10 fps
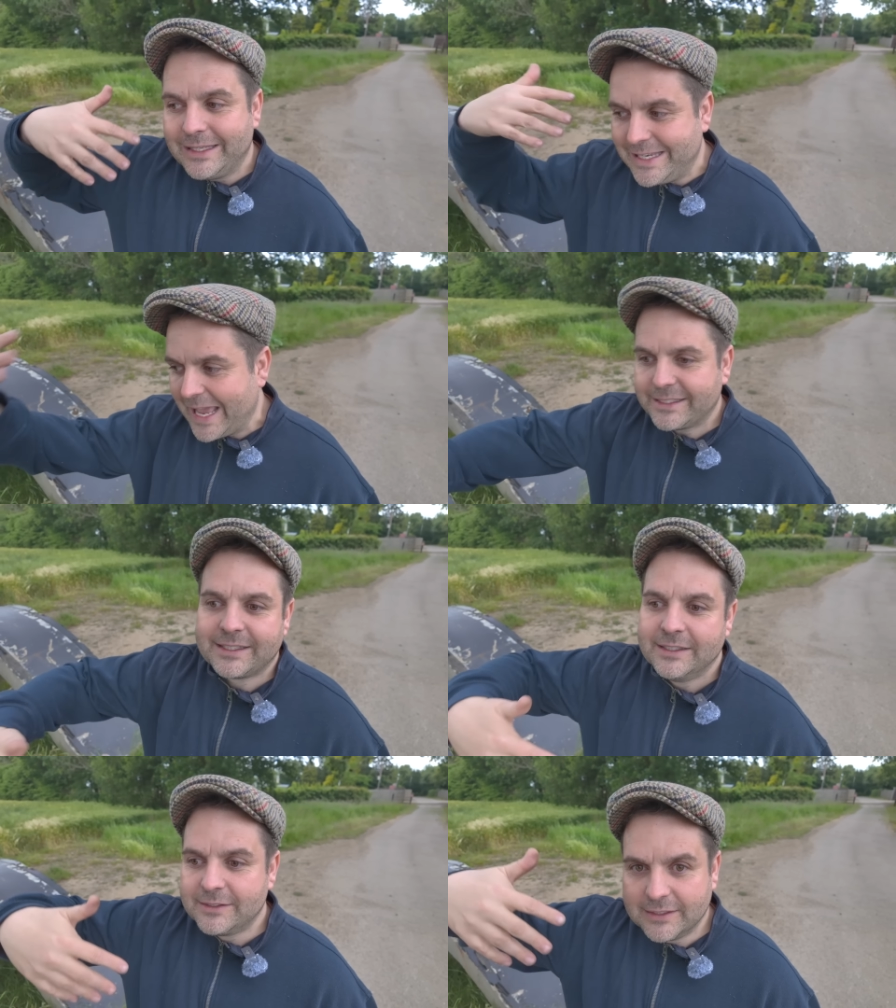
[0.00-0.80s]

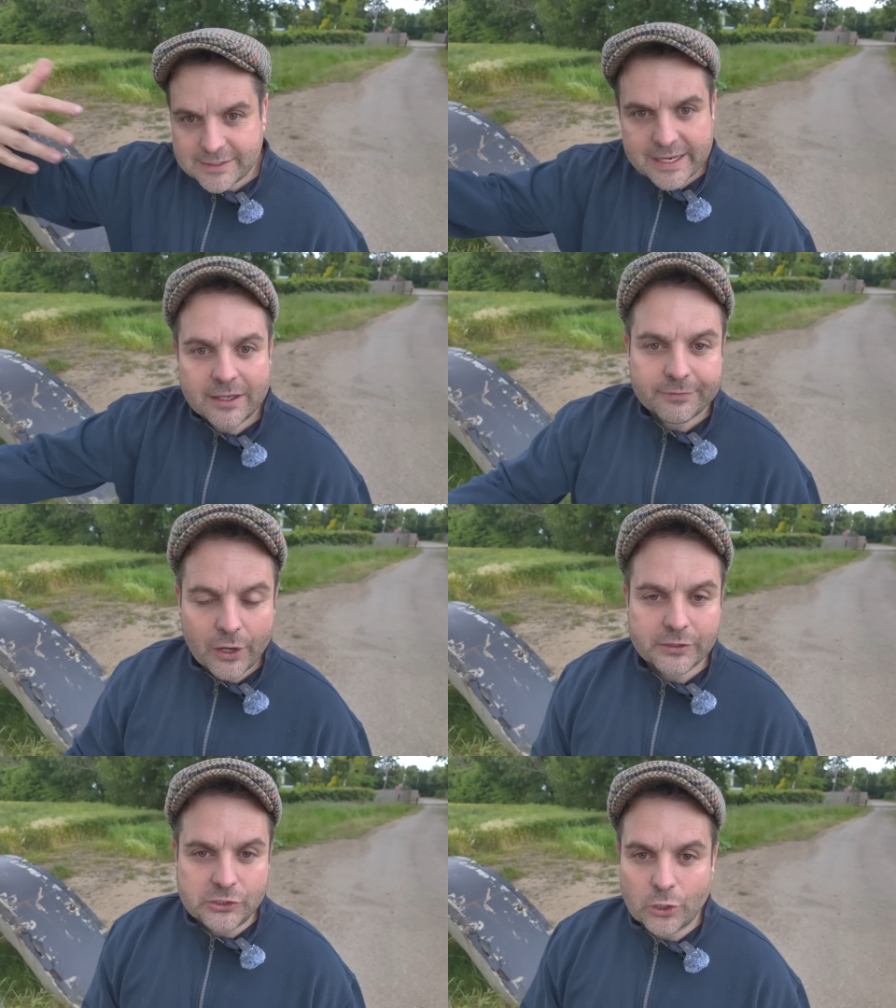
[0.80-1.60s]
yet to take
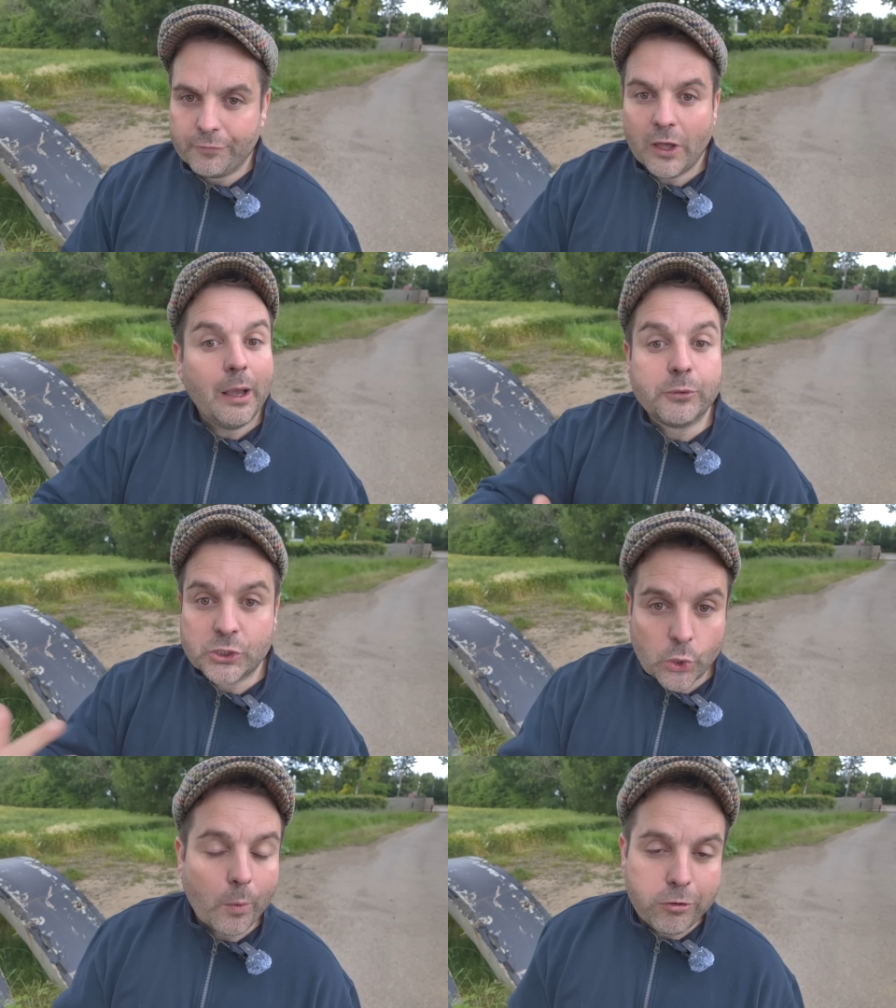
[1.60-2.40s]
advantage of that I'm
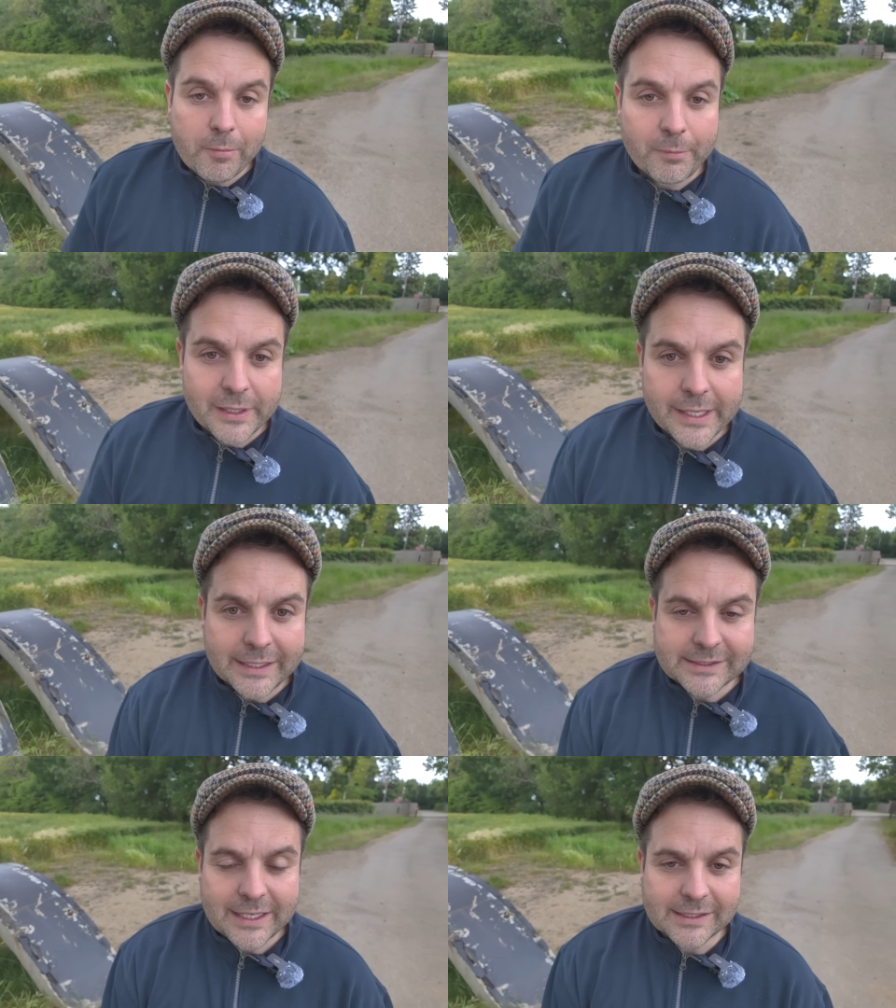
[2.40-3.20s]
sure probably
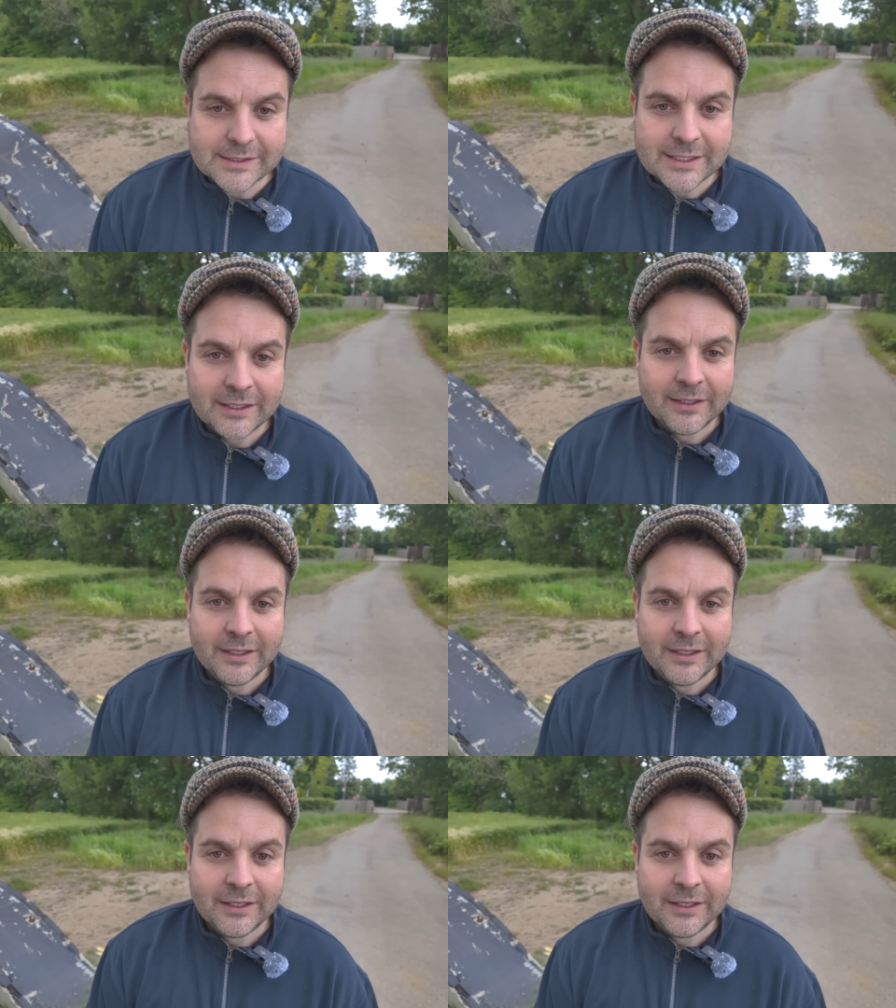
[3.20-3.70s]
exist.